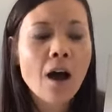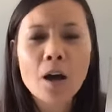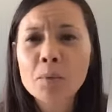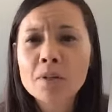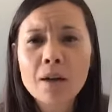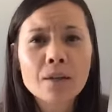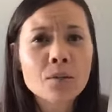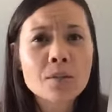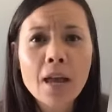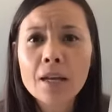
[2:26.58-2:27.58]
I would not
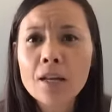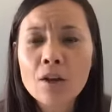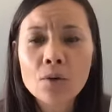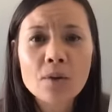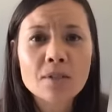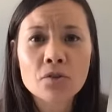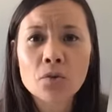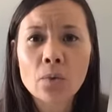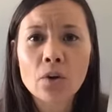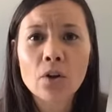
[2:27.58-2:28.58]
use any other essential
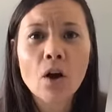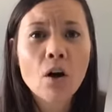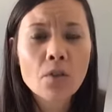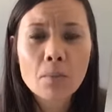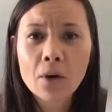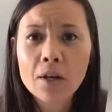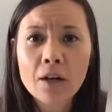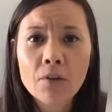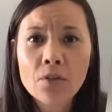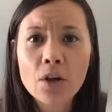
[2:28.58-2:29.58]
oil on the market
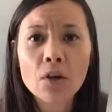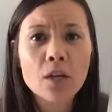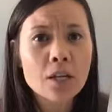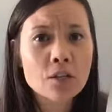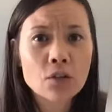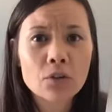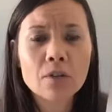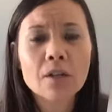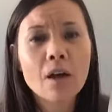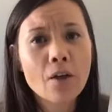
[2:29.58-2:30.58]
out there
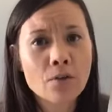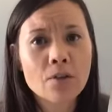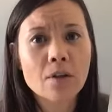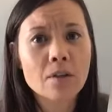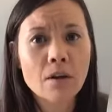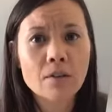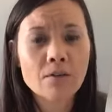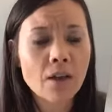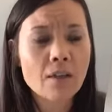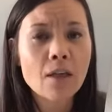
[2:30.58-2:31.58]
internally other than Young
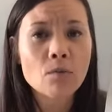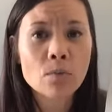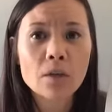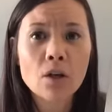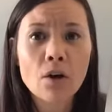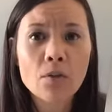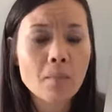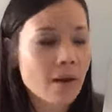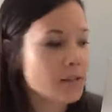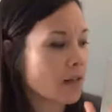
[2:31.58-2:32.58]
Living. They really are the
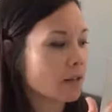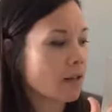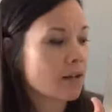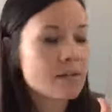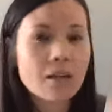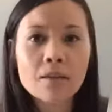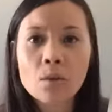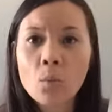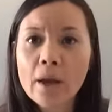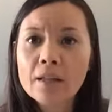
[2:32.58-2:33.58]
best. And like I said, the
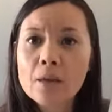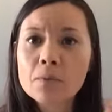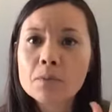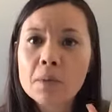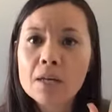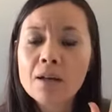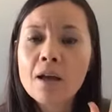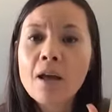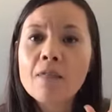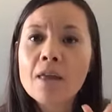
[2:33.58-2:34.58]
white labels mean
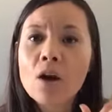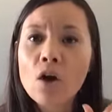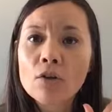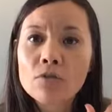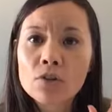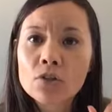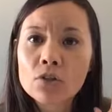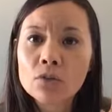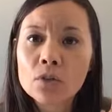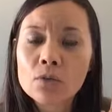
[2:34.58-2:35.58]
they are for
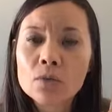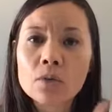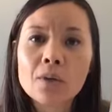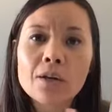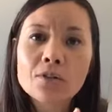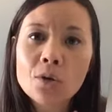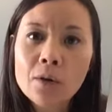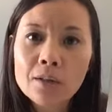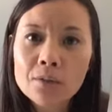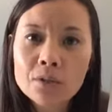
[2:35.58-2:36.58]
internal use. So here's a
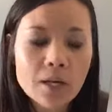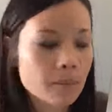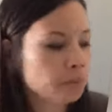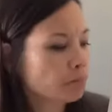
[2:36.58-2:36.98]
quick little tip.